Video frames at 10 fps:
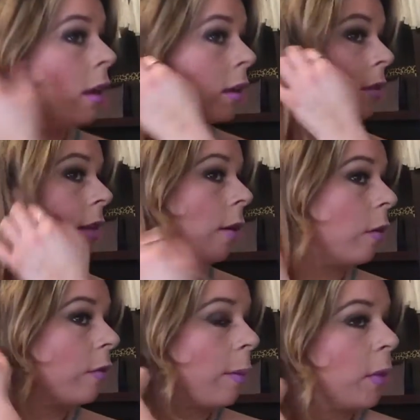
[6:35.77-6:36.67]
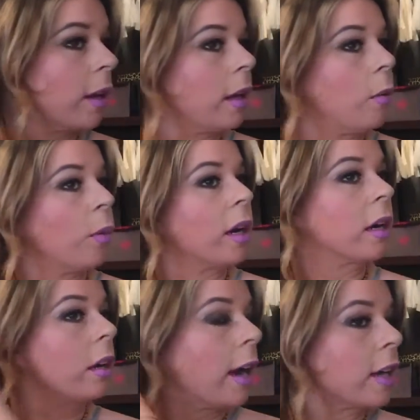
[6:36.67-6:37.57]
So if I'm looking in
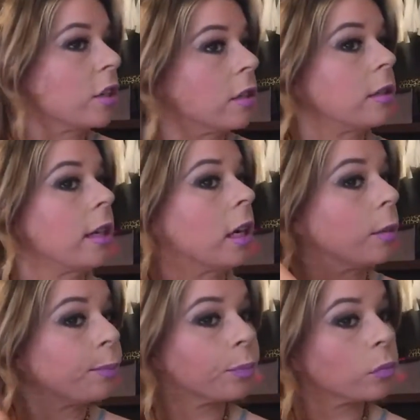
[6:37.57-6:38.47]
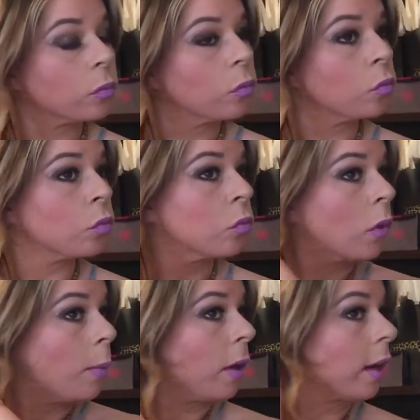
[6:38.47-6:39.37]
weird directions here,
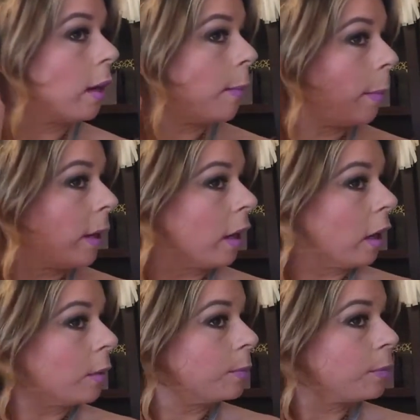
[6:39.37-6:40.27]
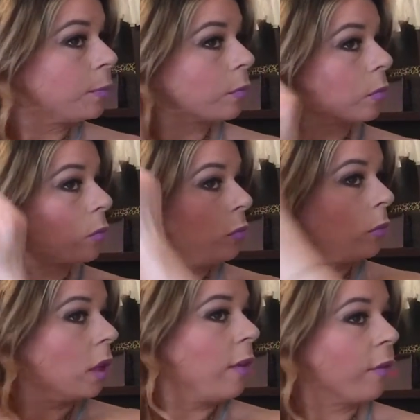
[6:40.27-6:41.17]
I'm looking in my mirror
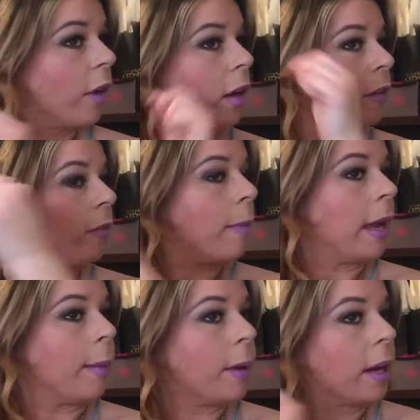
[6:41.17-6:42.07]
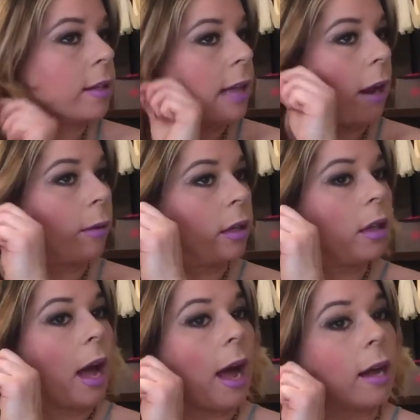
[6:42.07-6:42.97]
in front of me because I
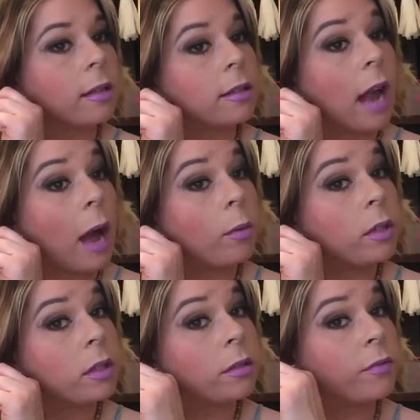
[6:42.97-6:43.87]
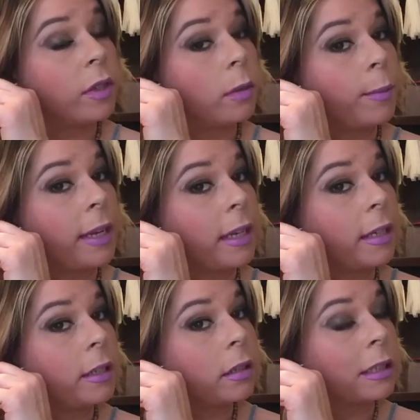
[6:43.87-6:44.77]
realized I was
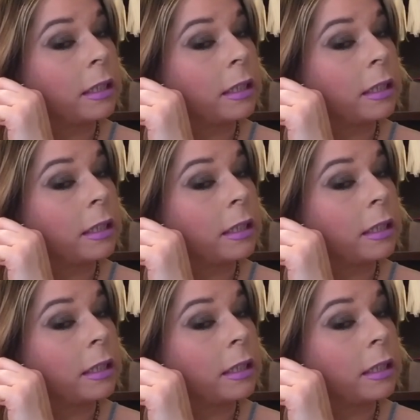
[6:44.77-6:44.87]
filming